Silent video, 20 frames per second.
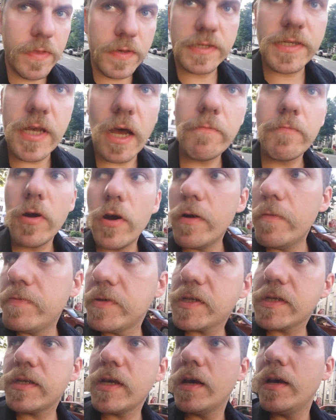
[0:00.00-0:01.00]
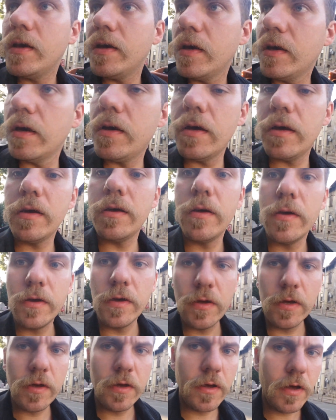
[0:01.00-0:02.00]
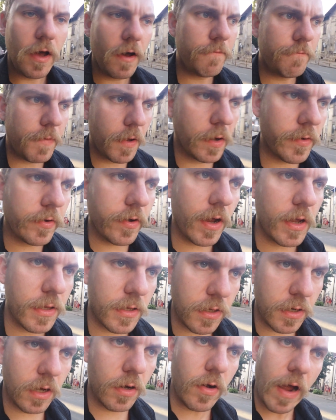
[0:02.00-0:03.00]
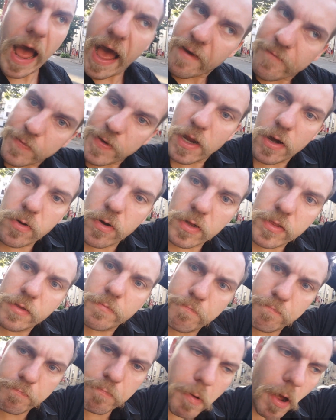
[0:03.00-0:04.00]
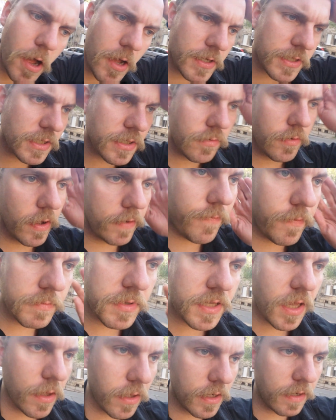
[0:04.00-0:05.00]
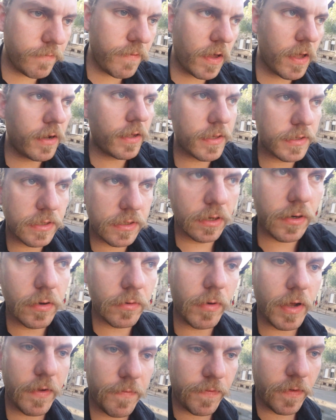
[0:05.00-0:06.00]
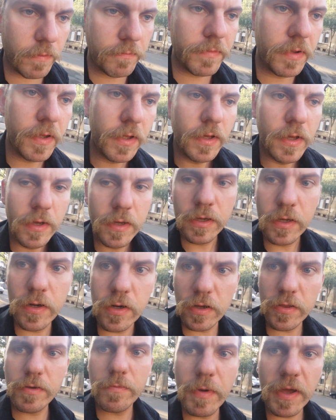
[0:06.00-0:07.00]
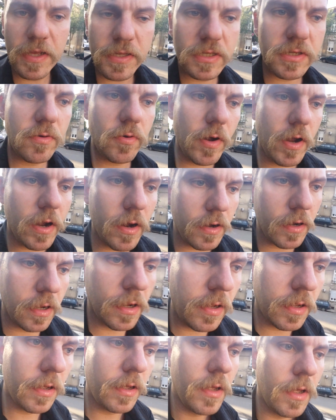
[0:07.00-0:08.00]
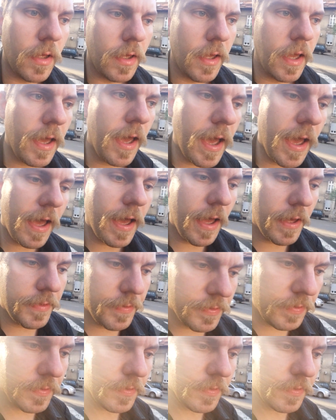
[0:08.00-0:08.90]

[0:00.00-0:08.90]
suburbs of Belgrade, you know, half an hour on the bus away from Zeleni Venac or away from, you know, the main square, and